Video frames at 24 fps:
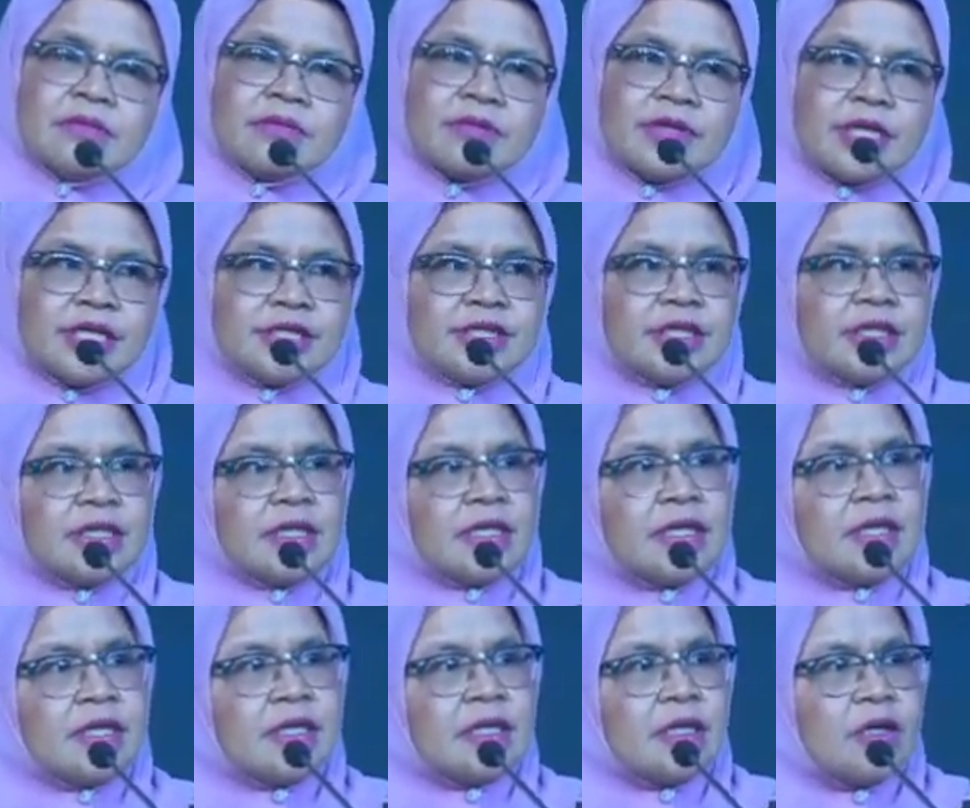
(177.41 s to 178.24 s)

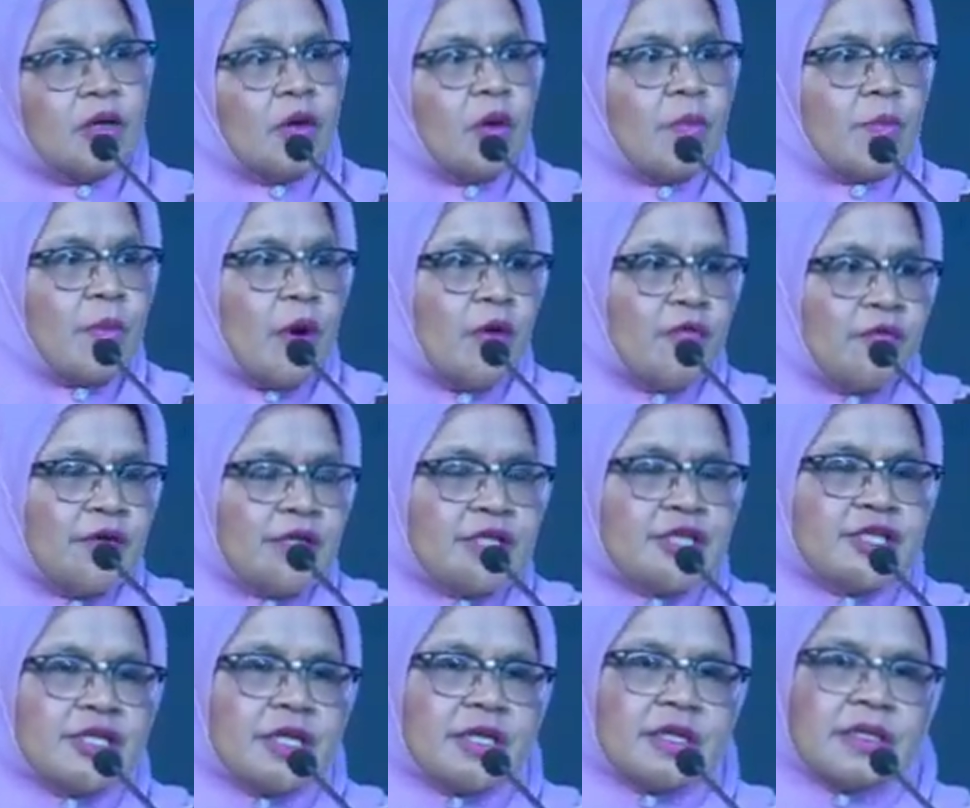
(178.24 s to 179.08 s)
regional or
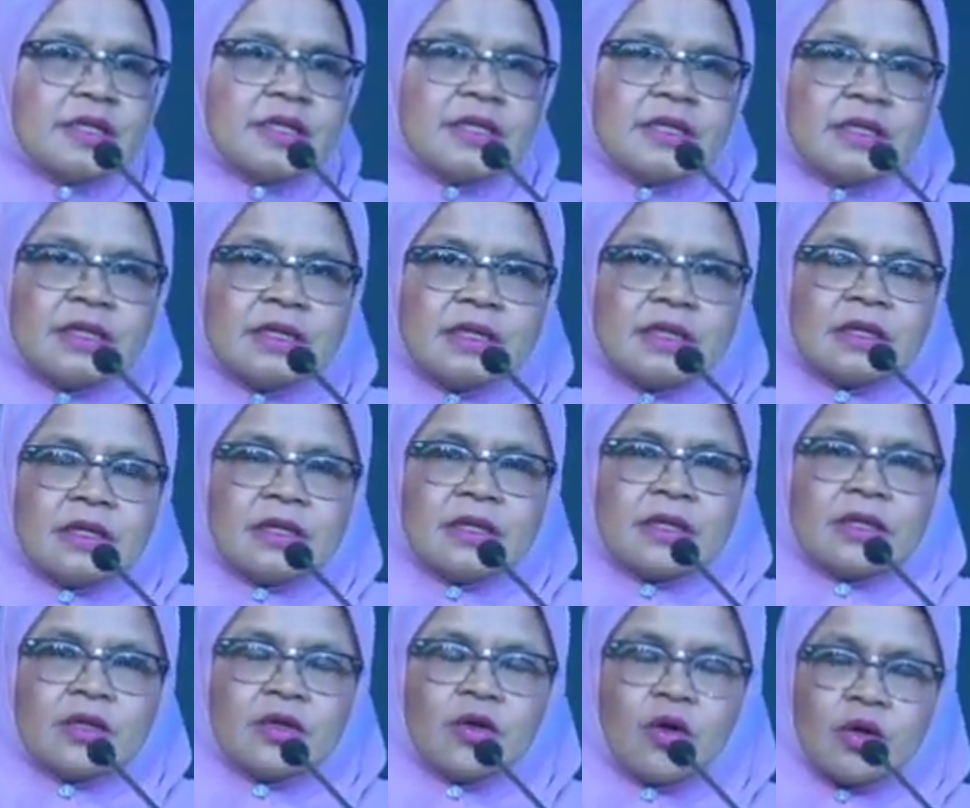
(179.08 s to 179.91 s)
provincial,
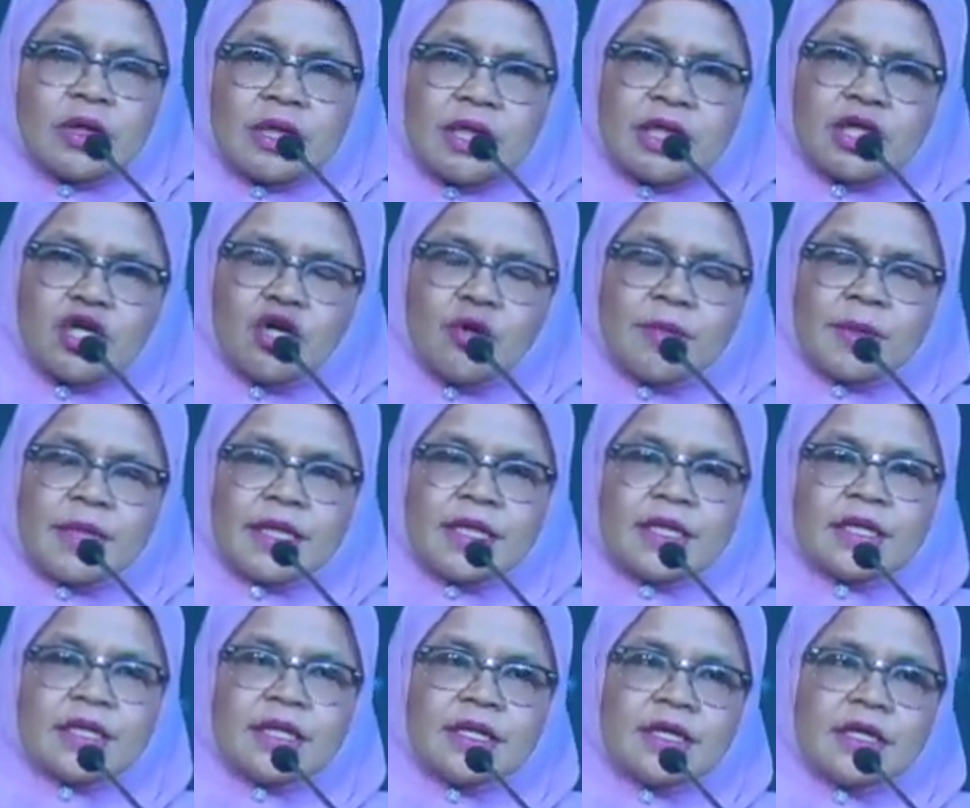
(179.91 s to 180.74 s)
local
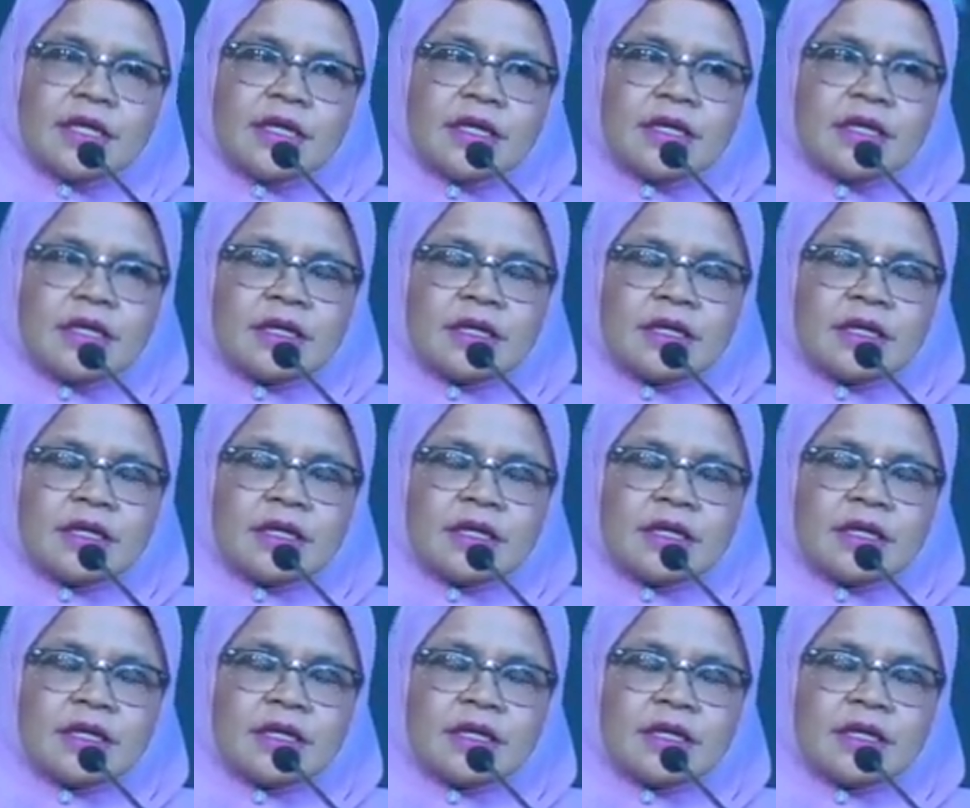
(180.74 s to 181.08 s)
community,